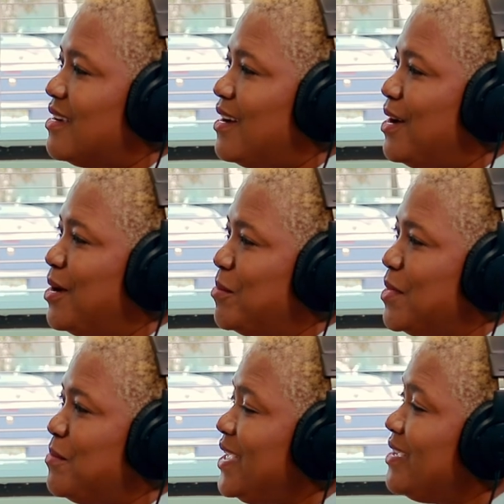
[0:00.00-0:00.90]
Um,
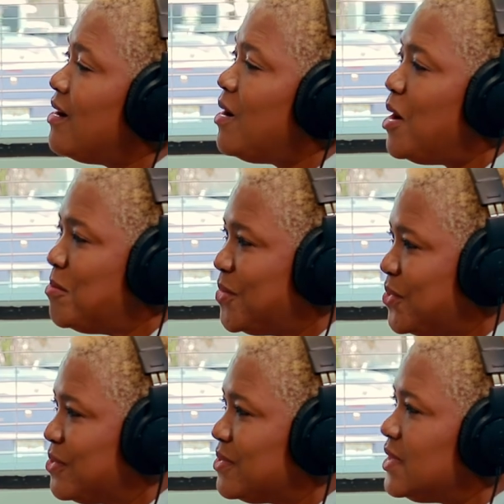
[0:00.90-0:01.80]
being
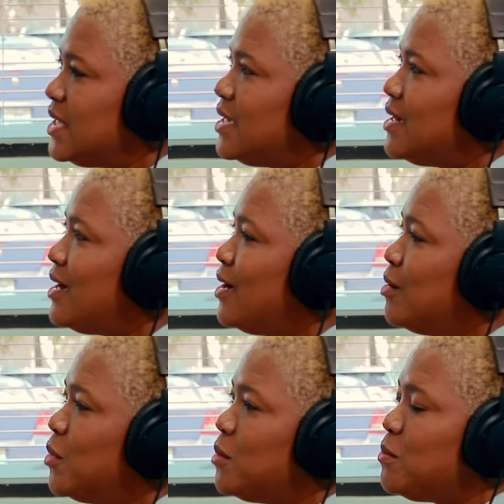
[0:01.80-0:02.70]
humble,
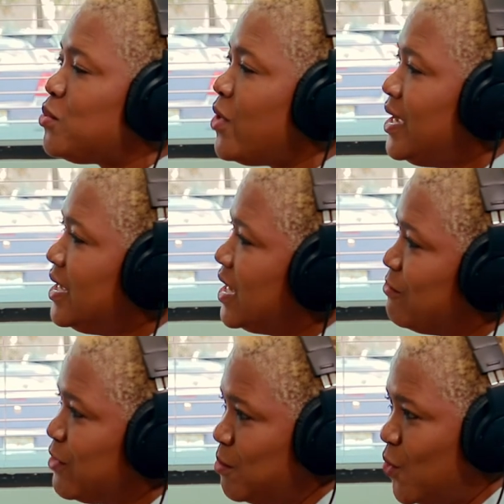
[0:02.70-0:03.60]
um, praying
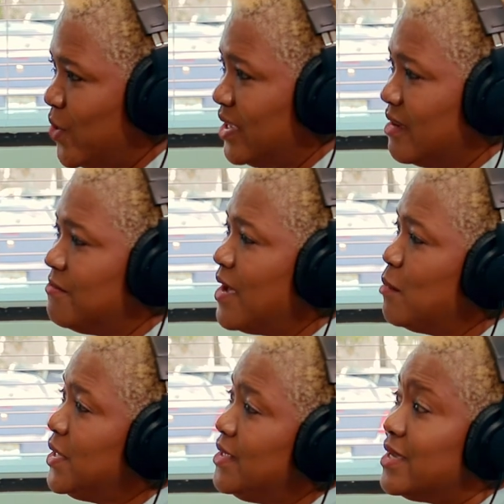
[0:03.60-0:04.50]
every morning, a
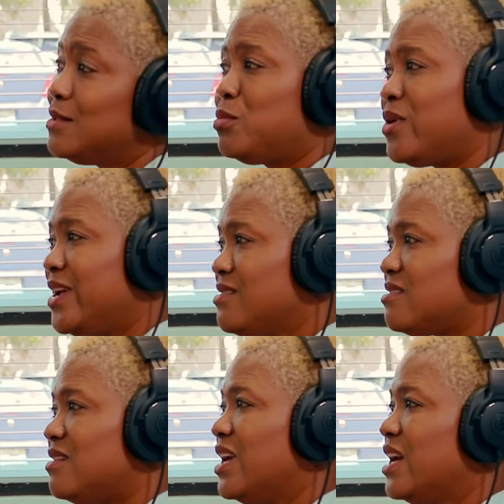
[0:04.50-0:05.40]
family that prays
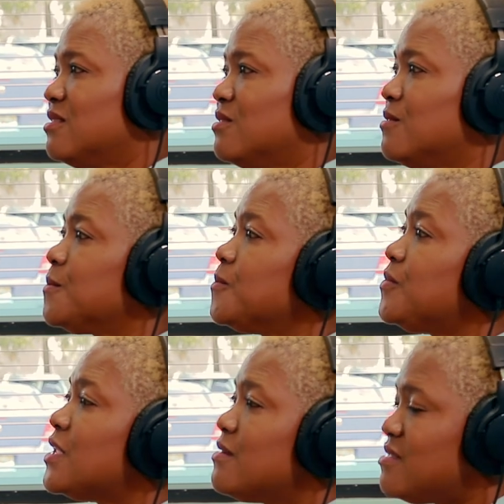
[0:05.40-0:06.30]
together,
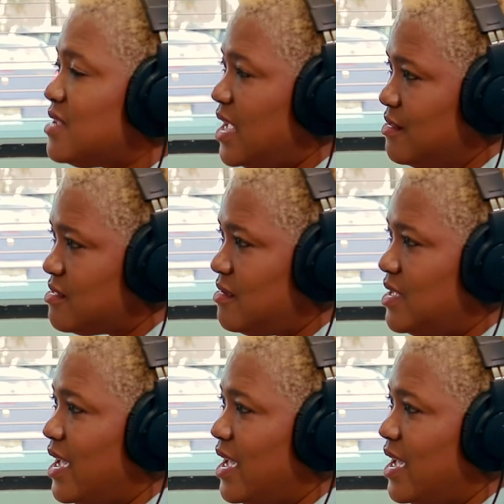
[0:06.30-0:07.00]
stays, stays, together.